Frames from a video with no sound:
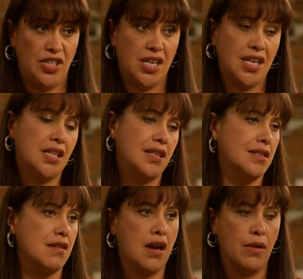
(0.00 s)
She hit this
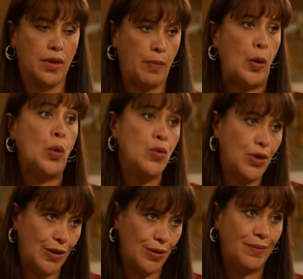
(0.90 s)
guy with a pool
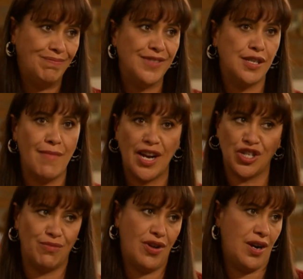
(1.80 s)
cue,
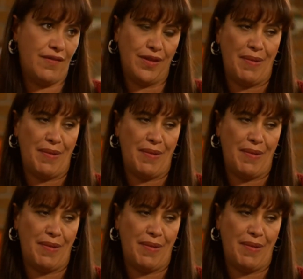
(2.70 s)
smashed him right over the